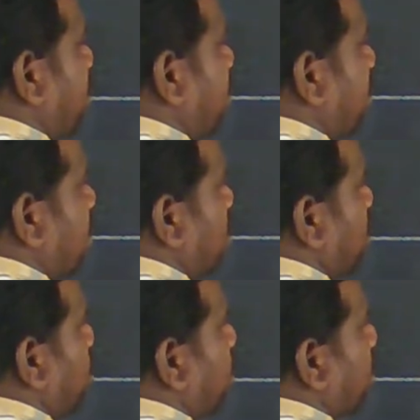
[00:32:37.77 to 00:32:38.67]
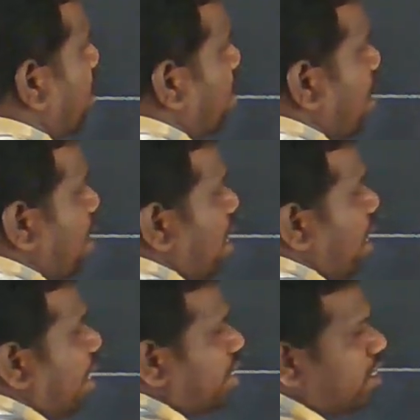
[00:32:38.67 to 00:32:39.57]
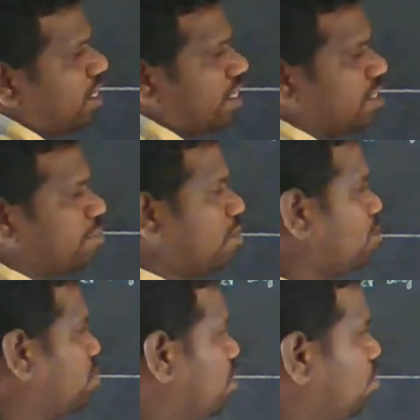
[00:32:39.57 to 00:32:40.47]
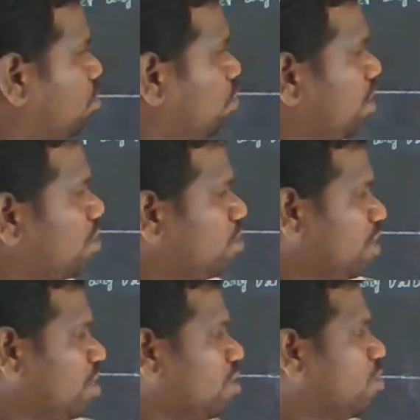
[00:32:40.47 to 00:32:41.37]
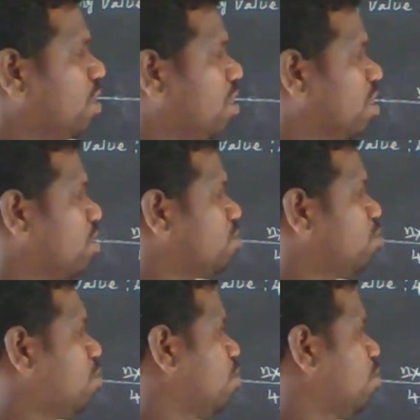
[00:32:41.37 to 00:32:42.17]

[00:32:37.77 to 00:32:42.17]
here. Okay, and this process going. So